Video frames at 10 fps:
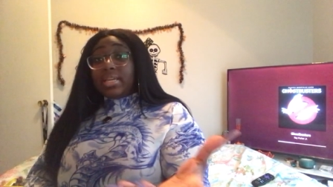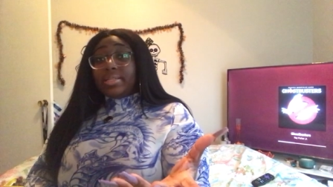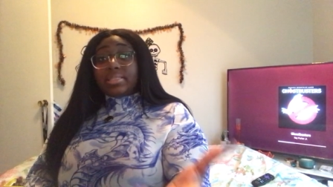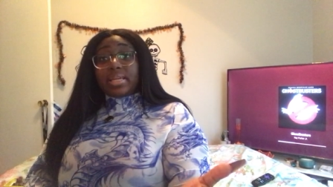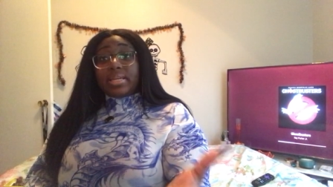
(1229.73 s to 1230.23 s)

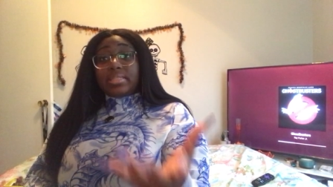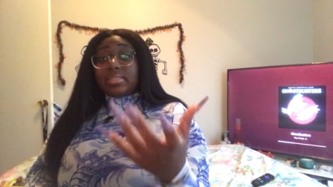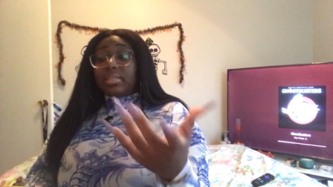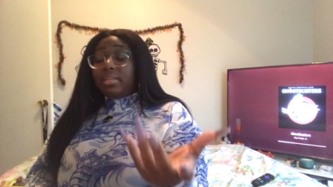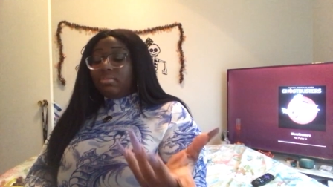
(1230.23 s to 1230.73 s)
getting signs
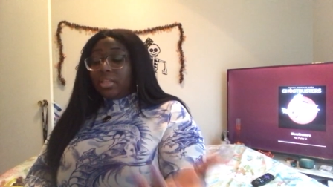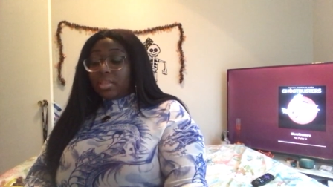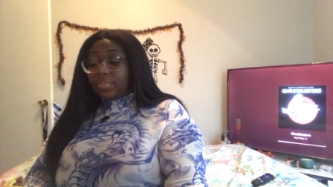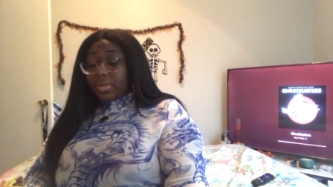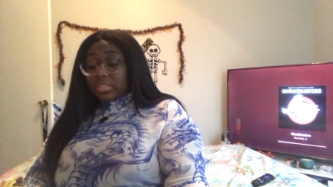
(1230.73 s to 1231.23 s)
to leave the
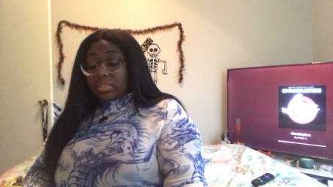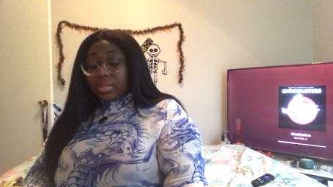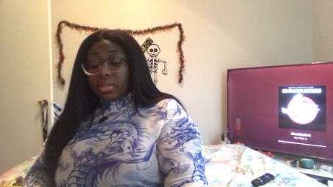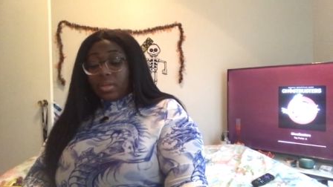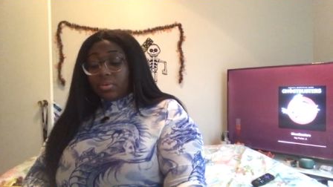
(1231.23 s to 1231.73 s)
other person
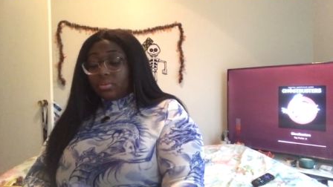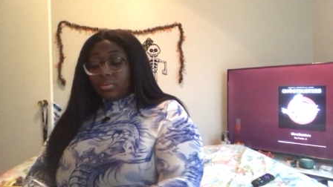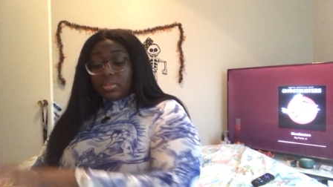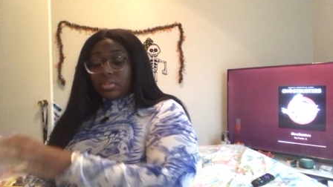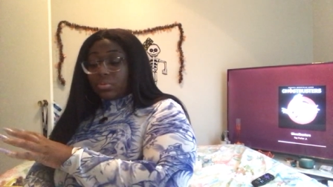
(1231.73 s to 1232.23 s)
alone.
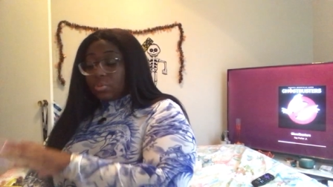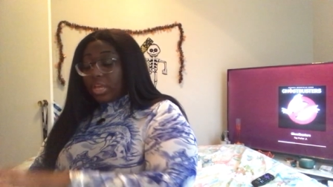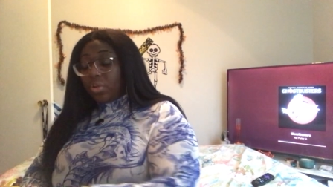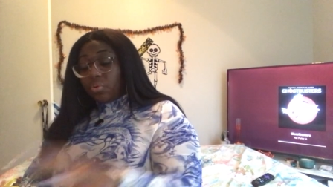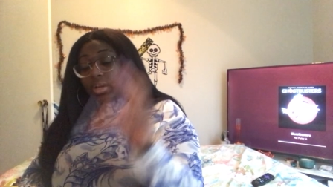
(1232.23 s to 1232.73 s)

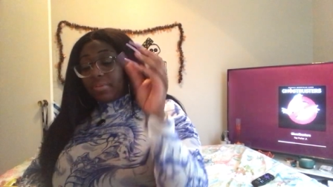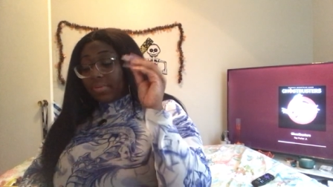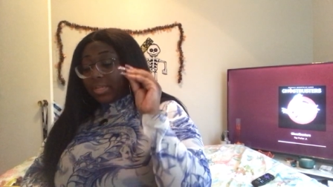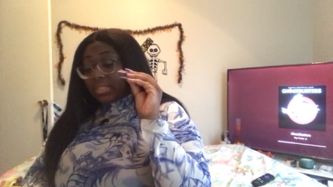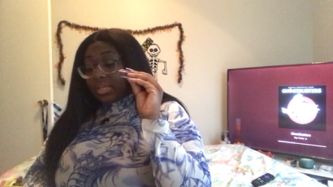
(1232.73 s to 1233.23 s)
Take
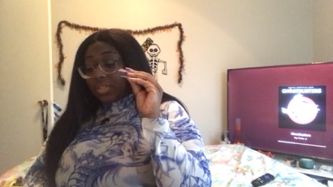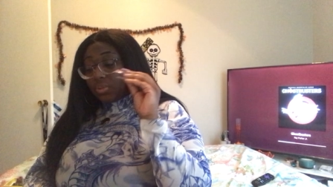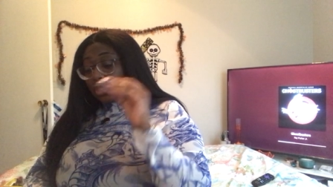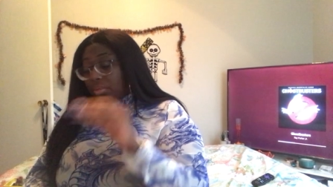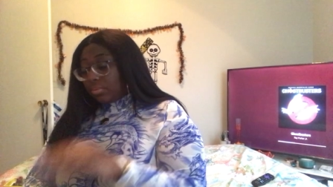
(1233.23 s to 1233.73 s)
whatever resonates
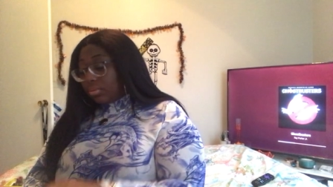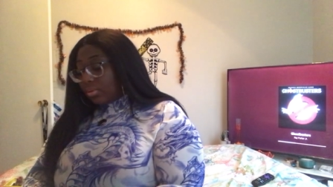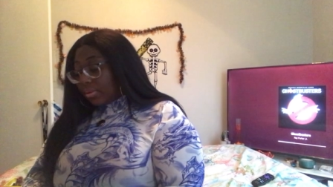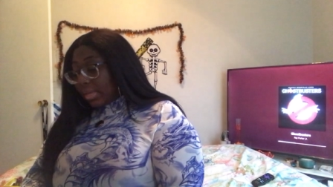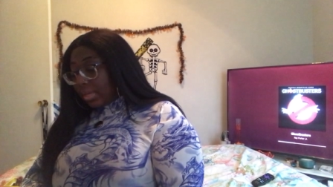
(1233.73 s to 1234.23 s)
with you.
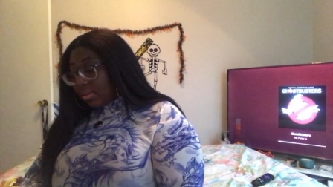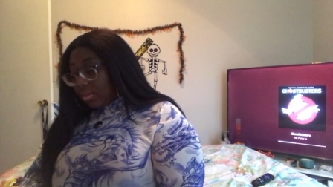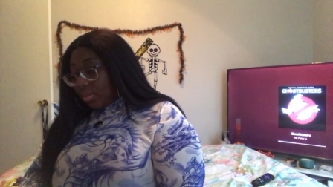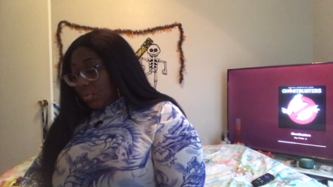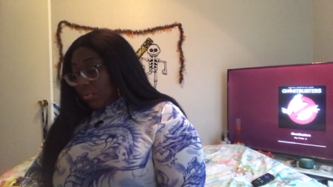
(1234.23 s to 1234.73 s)
Okay,
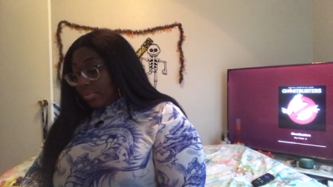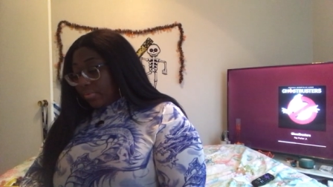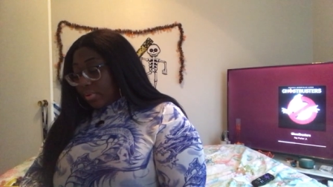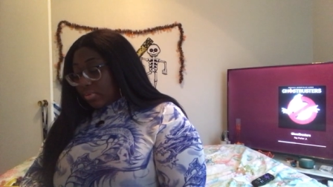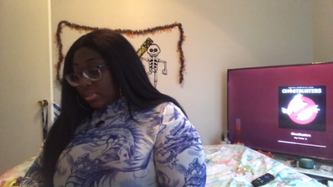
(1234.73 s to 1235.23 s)
who the
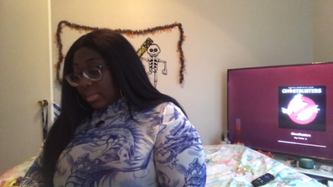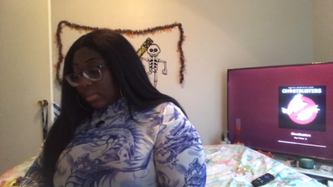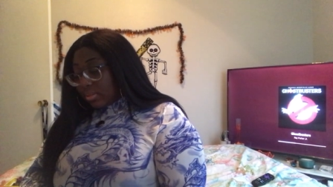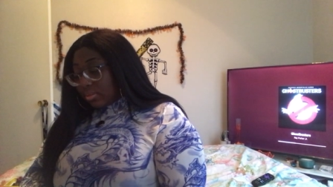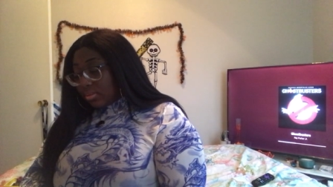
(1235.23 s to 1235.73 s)
fuck was
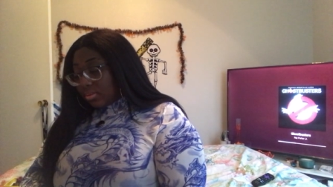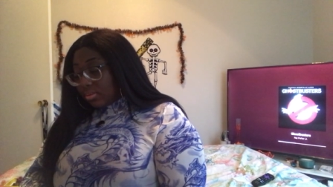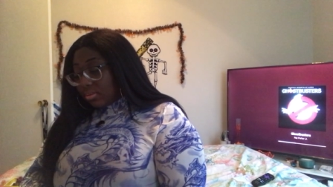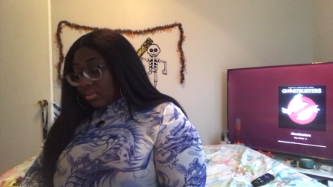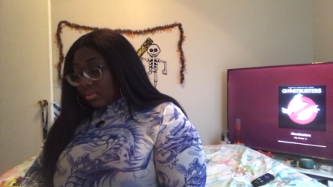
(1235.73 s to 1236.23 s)
that?
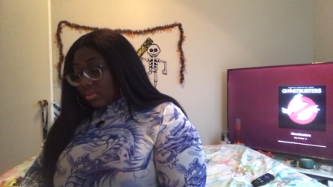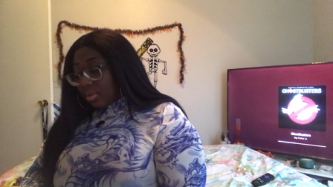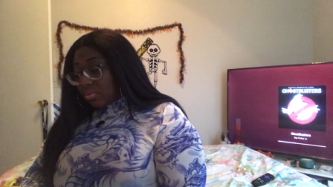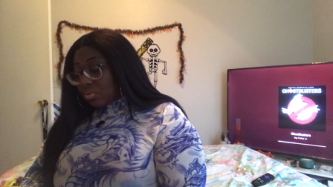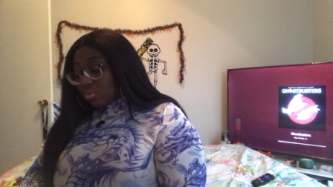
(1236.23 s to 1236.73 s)

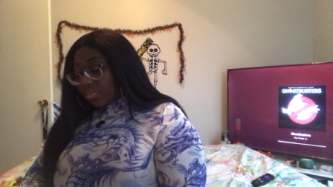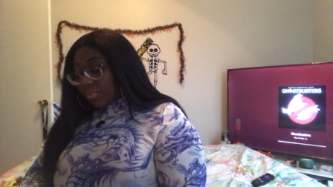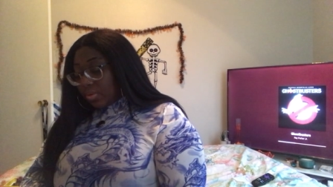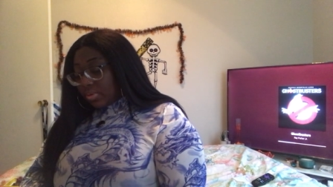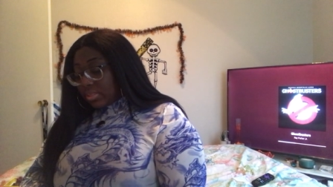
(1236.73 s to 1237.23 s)
That was
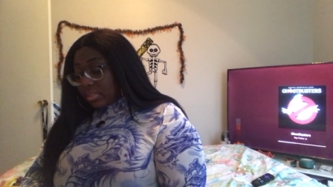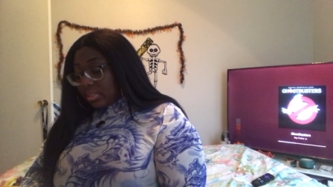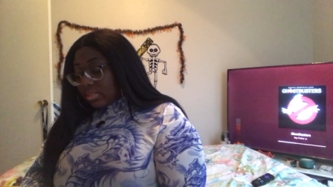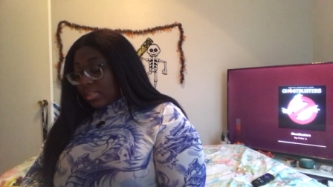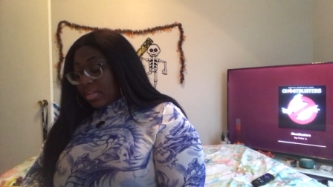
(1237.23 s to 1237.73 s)
Scorpio, wasn't
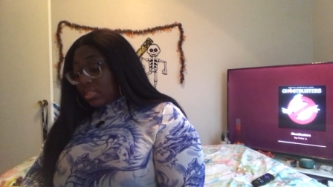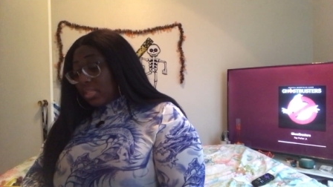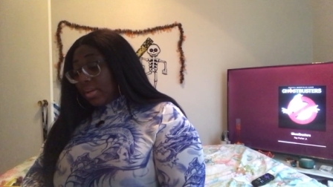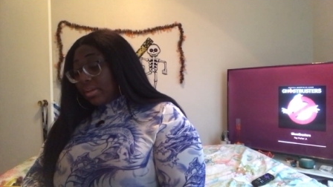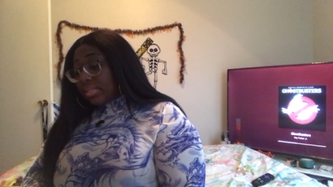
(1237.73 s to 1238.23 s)
it?
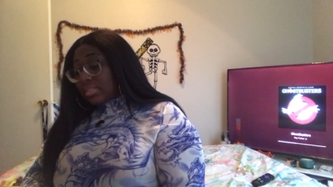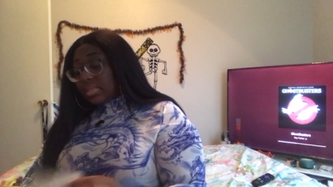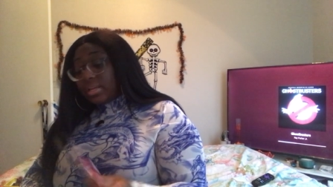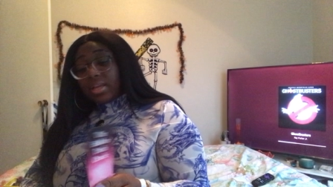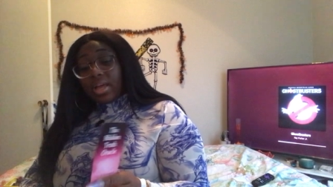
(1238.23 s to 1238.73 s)
Sagittarius.
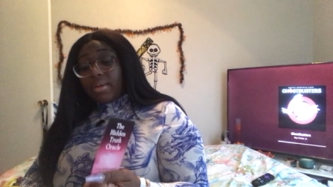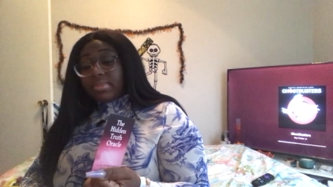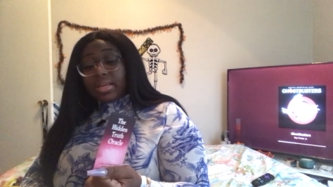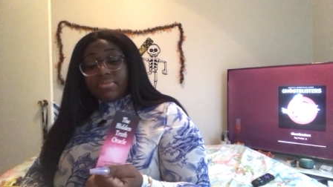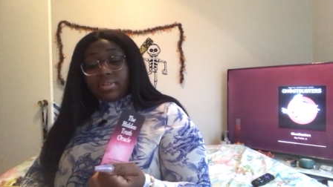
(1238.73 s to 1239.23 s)
I'm
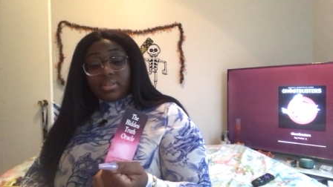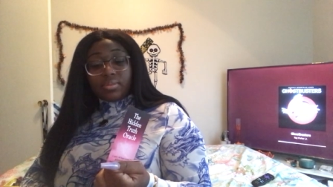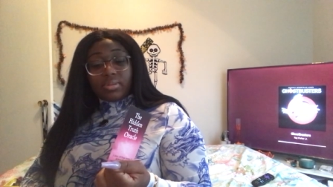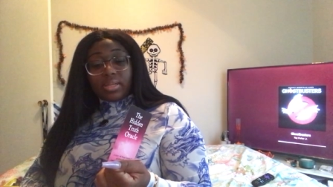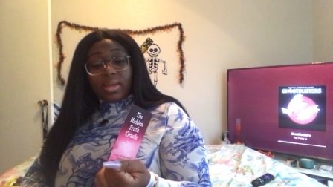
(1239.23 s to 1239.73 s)
not finna
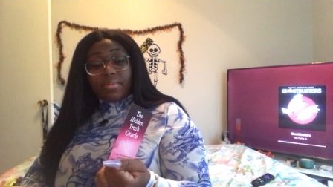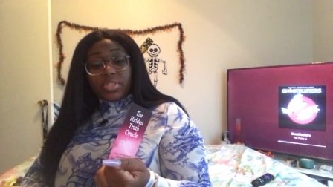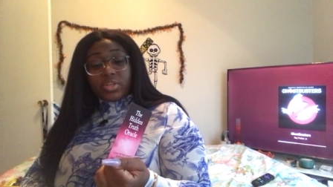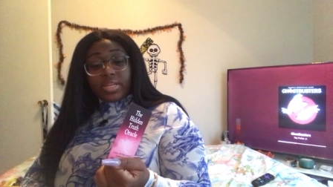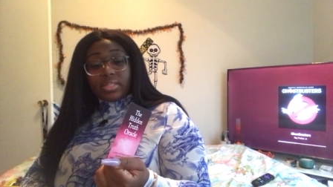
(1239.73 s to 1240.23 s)
do it. I'm
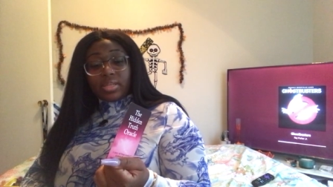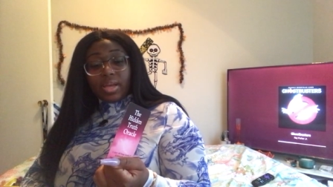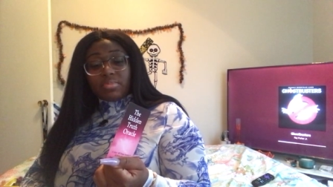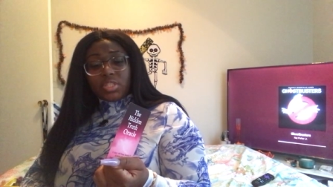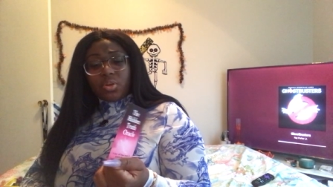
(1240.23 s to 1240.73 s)
attracted.
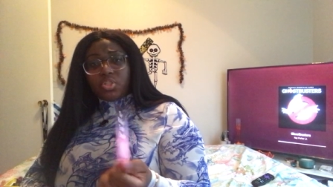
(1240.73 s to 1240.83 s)
I'm so